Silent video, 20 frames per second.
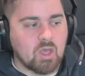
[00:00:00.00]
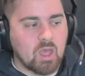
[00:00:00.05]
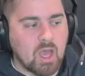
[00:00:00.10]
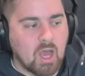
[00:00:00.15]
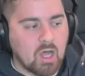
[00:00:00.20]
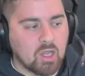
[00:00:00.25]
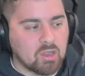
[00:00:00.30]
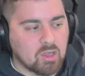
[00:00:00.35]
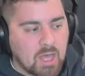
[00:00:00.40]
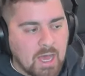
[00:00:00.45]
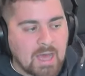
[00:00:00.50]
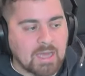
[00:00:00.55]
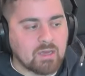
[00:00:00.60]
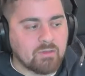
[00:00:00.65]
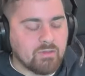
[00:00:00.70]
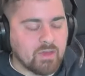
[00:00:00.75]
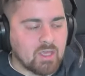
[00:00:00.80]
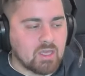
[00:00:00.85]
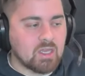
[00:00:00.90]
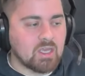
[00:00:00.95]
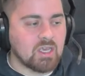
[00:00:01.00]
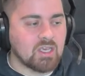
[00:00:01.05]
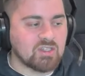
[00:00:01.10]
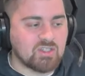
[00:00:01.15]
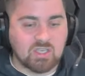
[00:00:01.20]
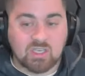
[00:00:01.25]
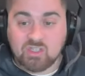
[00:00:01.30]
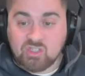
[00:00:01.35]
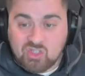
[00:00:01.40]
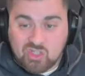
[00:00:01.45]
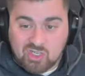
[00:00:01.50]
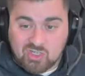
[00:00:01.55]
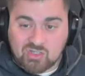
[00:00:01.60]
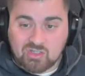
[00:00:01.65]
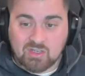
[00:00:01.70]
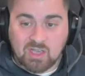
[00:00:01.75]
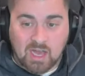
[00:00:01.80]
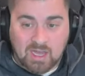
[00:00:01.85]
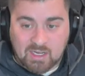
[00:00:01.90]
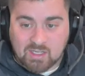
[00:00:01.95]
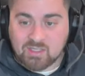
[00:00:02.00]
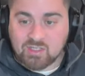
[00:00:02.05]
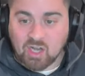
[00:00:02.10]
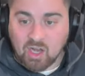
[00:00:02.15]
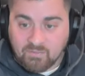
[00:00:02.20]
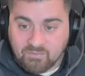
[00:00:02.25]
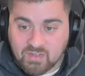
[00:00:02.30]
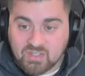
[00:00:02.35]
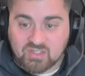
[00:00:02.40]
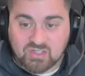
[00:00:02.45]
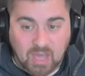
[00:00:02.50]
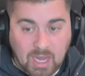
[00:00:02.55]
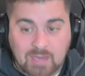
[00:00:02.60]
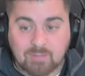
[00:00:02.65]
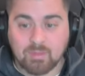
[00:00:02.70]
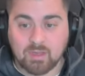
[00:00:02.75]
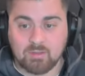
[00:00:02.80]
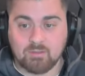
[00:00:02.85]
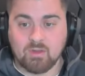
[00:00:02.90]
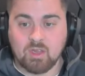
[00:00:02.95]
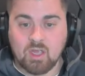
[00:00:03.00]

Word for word: a lot of it is he's just got a tough assignment.